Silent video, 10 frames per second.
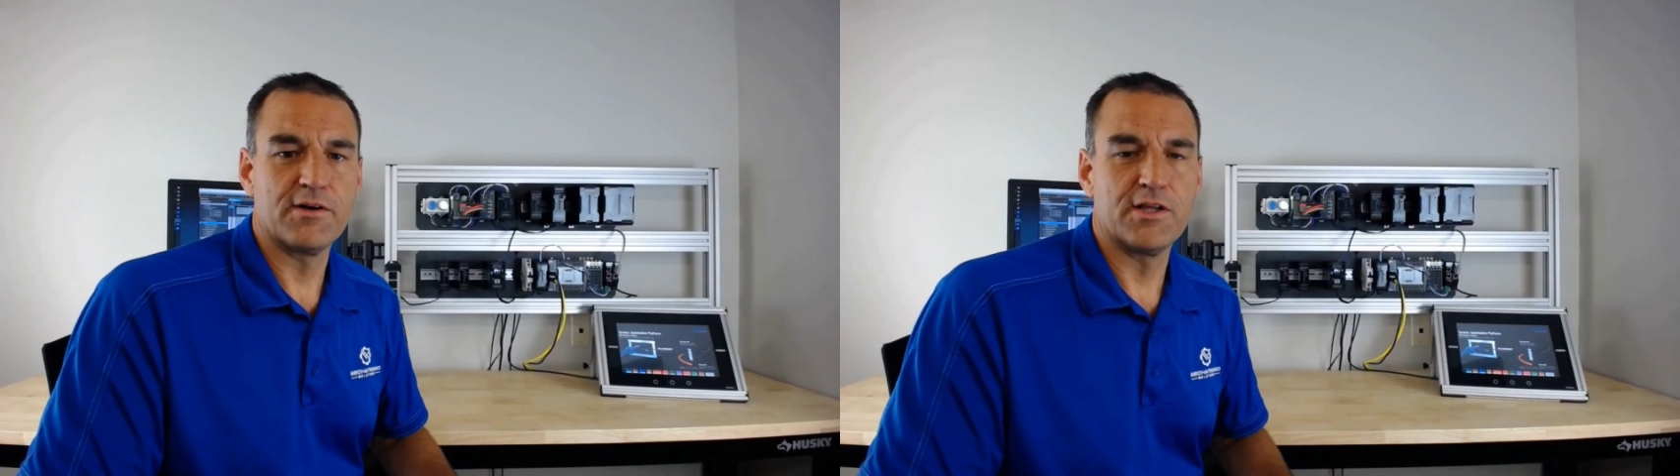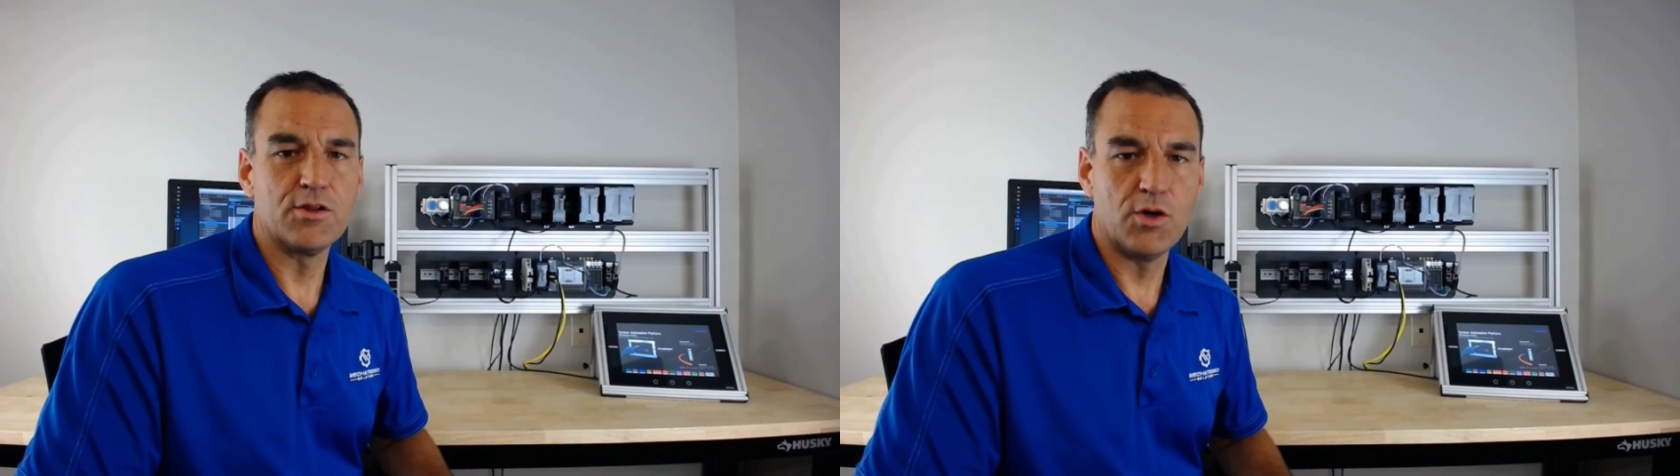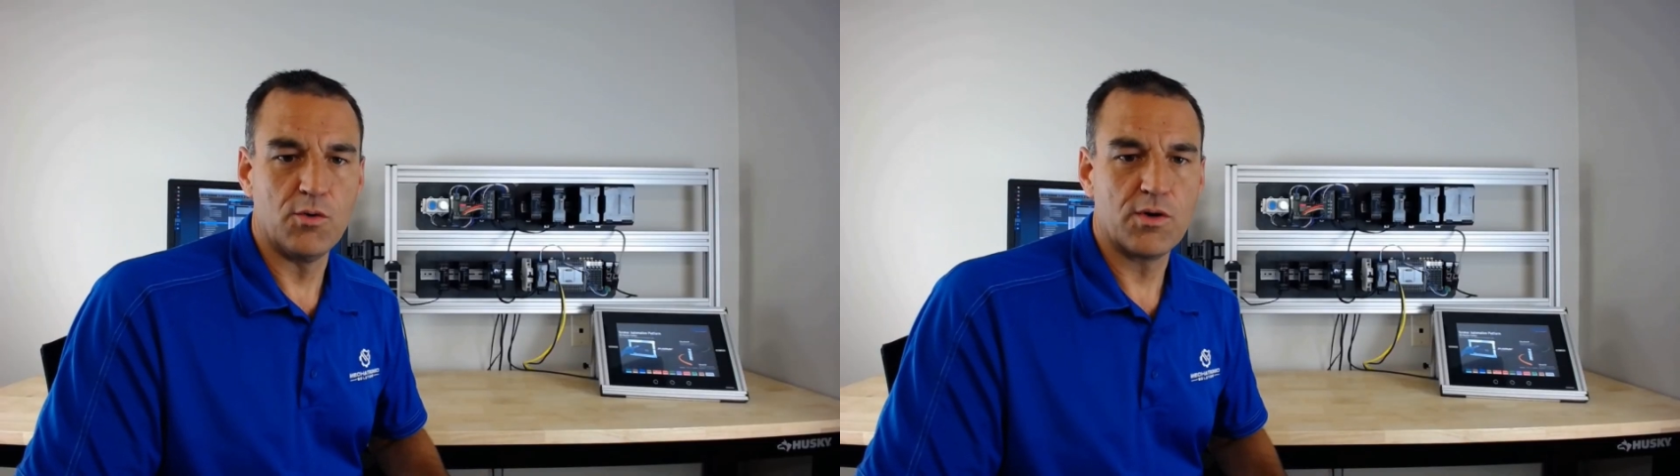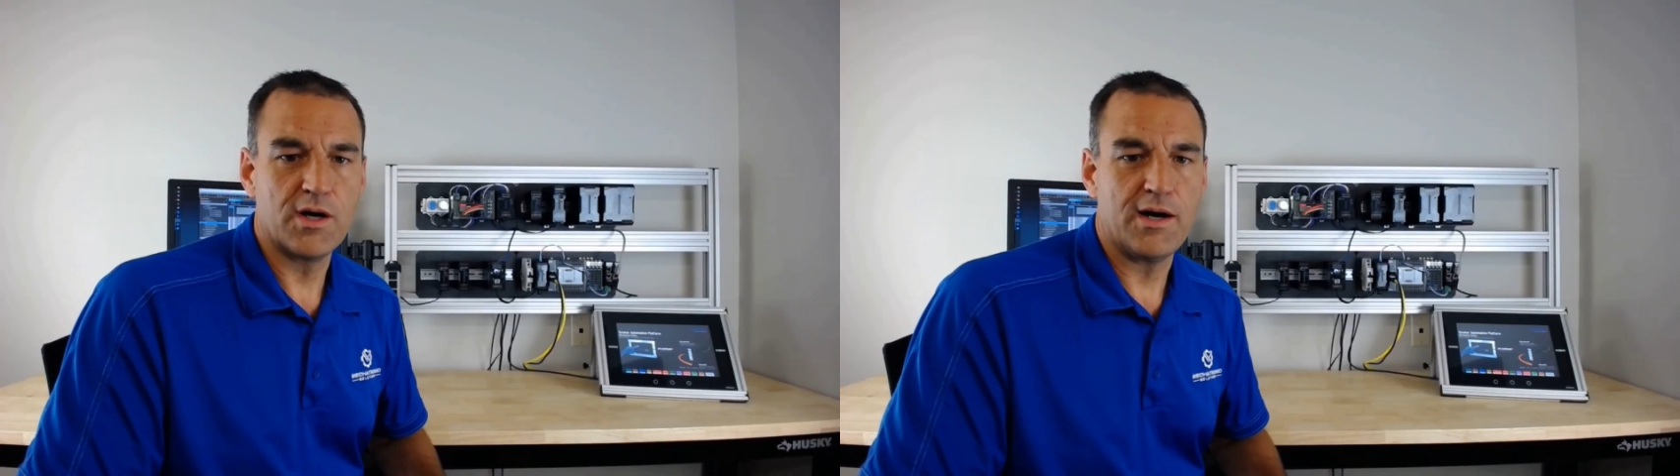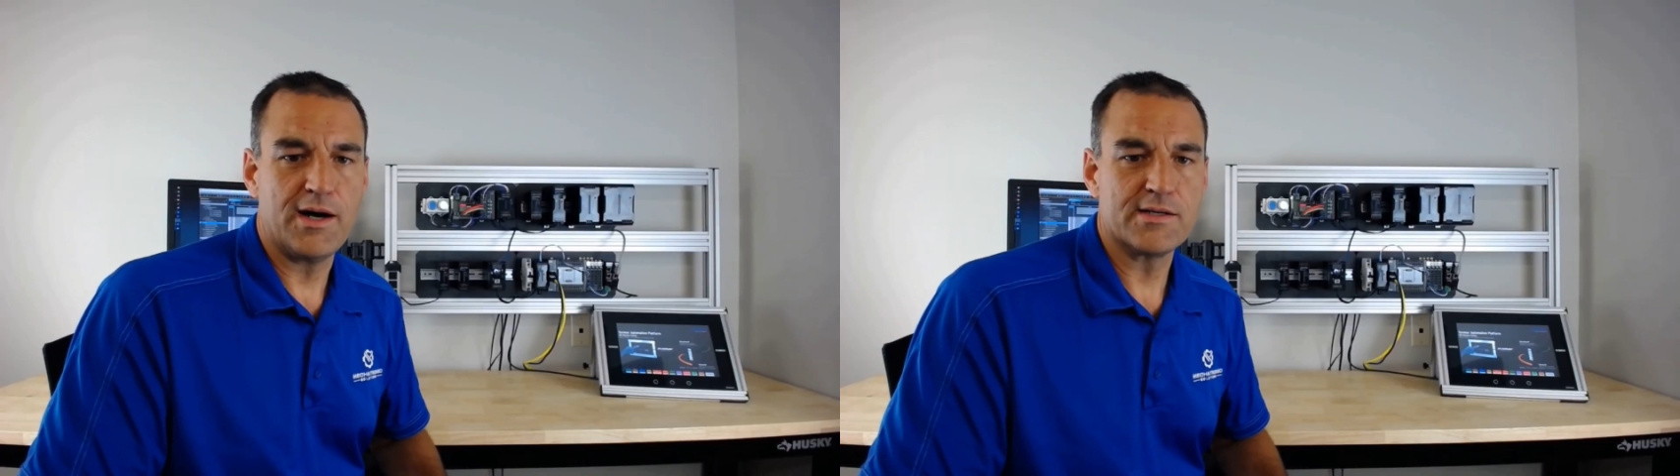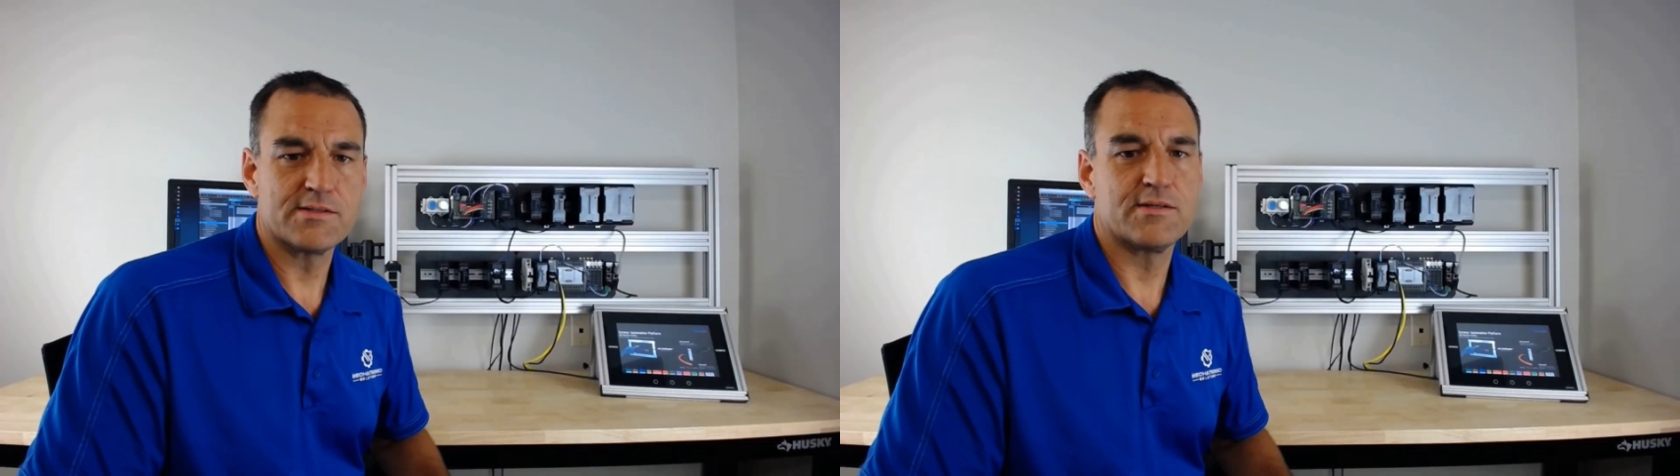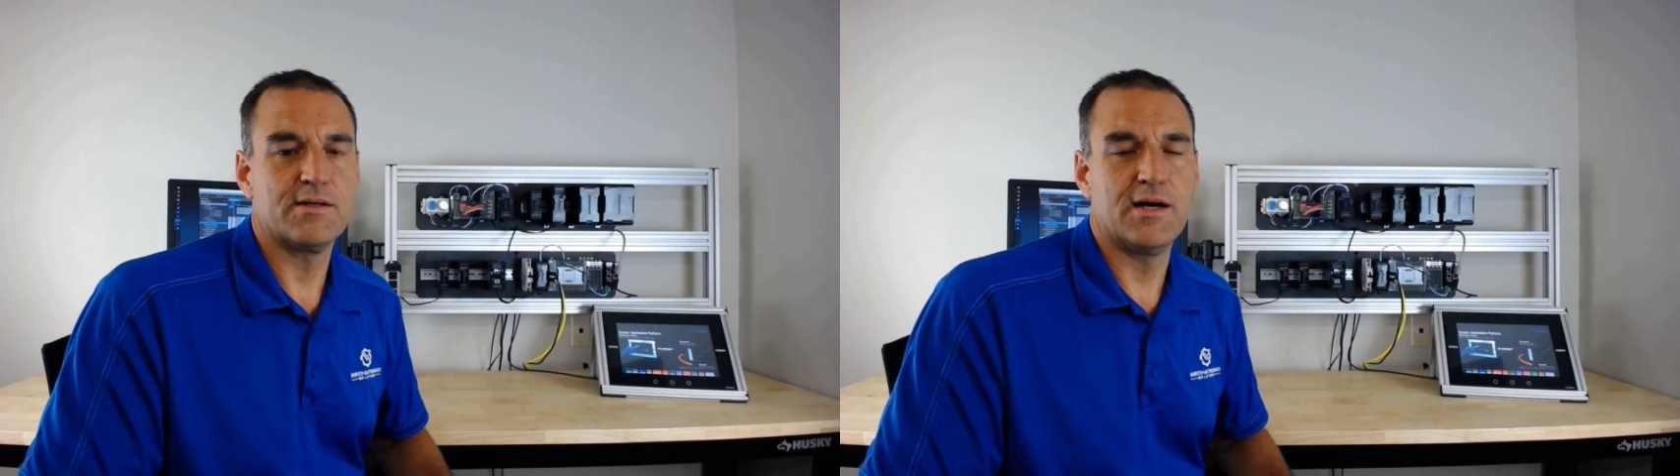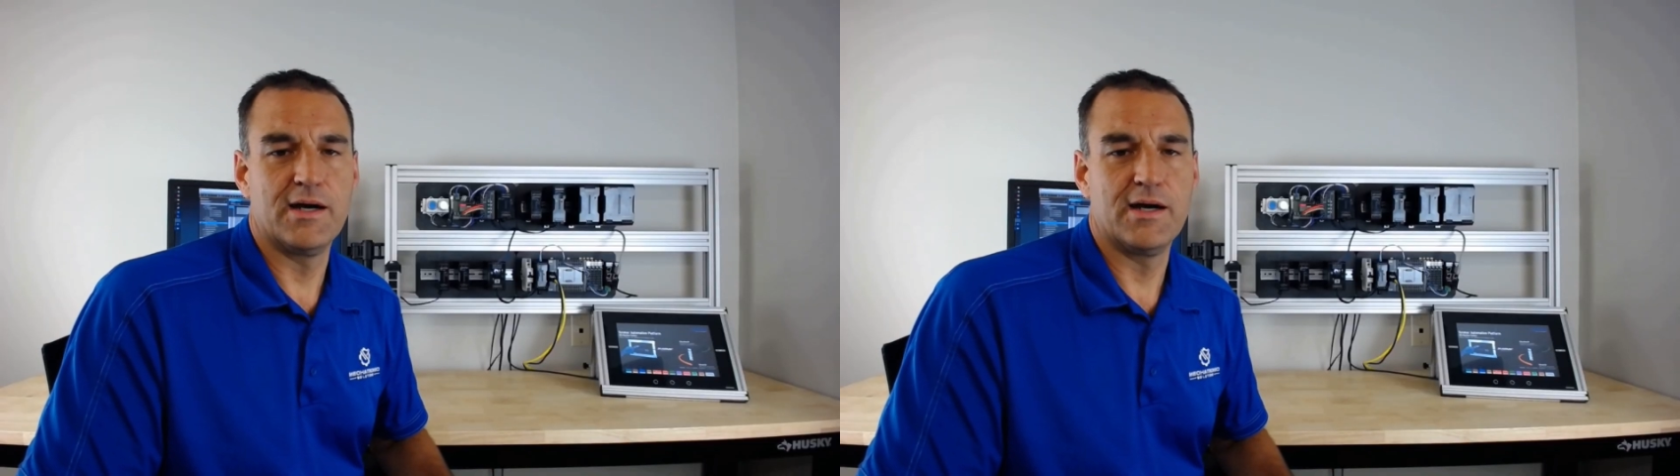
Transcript: very low cost.